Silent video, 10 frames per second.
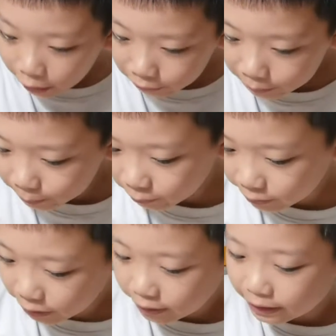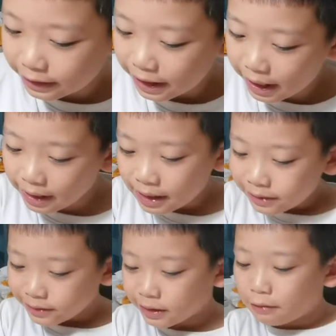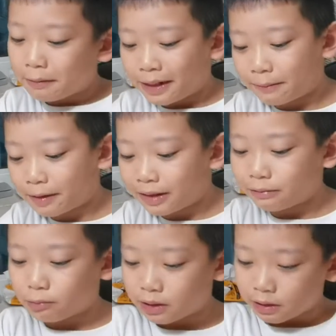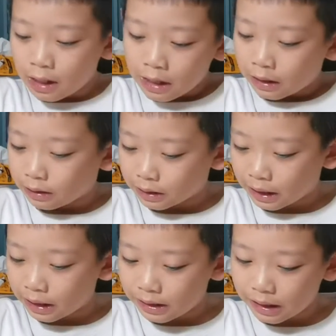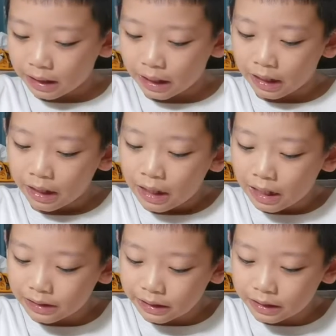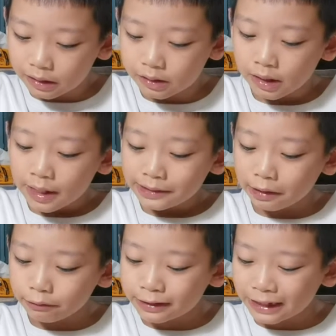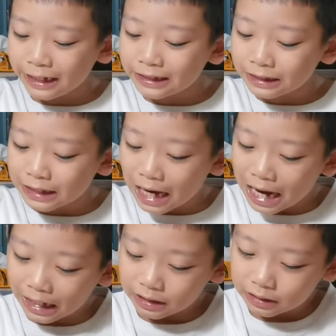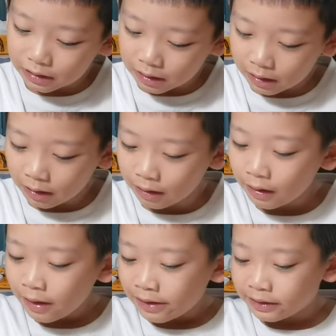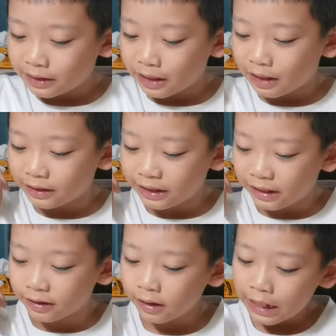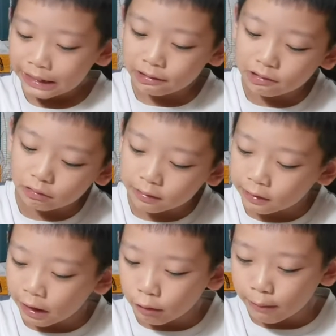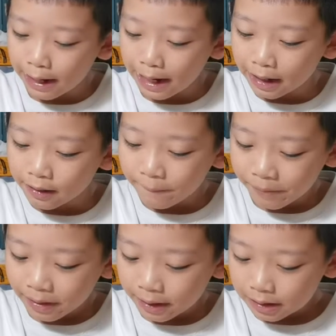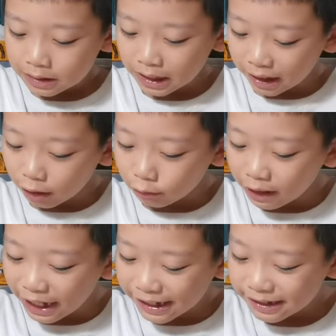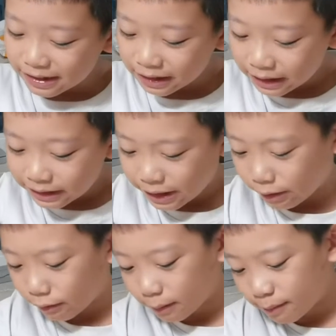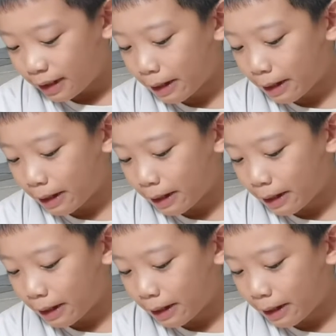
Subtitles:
Rip was on his knees, scooping up as much candy as he could. Don't eat that, said Alexander. You don't know where. Too late. said Rip.